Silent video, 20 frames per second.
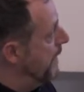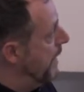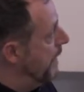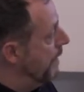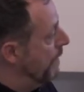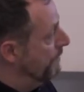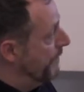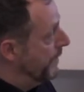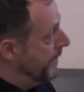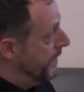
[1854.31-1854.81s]

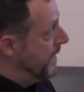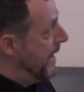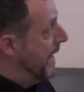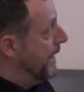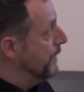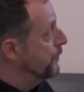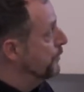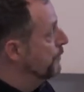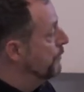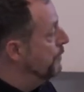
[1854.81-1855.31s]
Now, a very
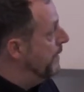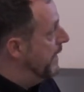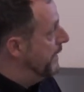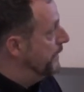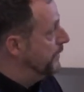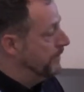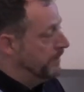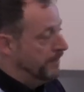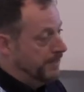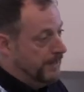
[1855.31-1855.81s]
natural
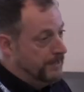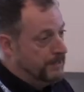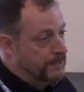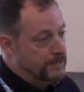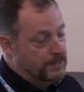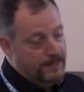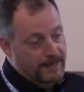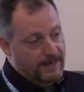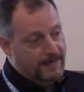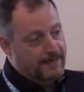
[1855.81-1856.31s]
question
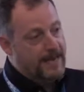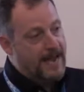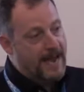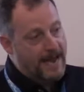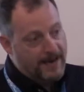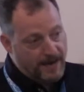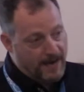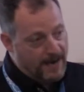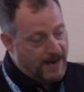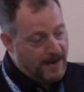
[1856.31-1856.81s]
is,
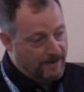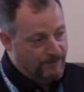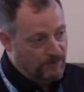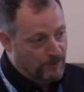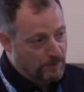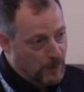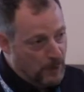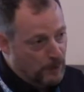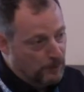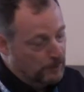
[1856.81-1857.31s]
can I have
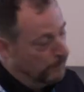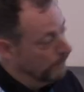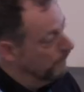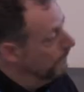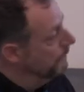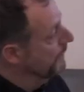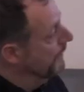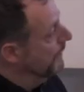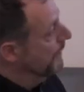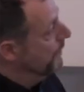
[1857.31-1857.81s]
a
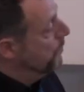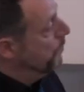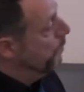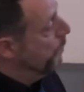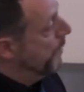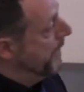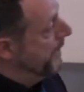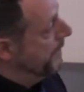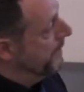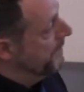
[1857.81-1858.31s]
model
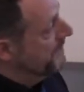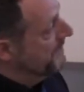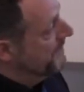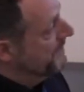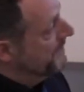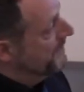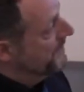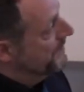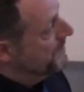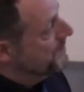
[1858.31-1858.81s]
where
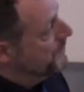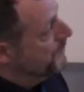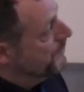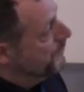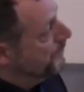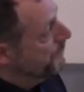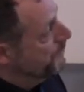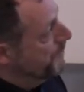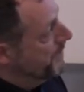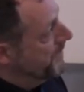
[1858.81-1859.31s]
the
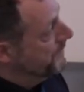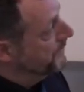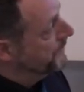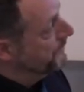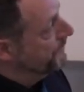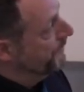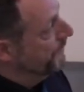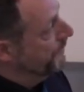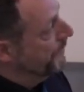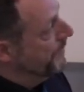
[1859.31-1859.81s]

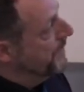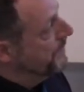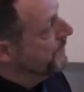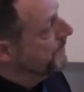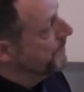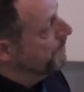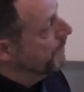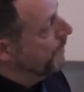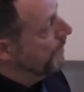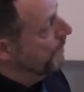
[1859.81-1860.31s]
degrees of
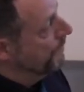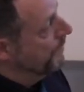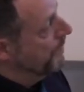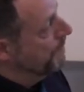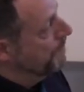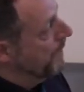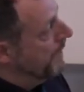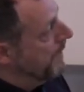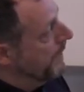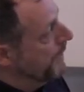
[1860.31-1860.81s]
freedom of
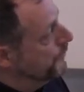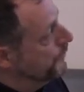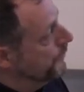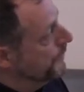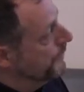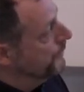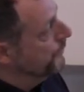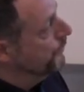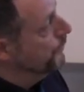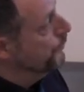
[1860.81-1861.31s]
the
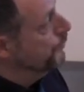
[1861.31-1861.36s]
margins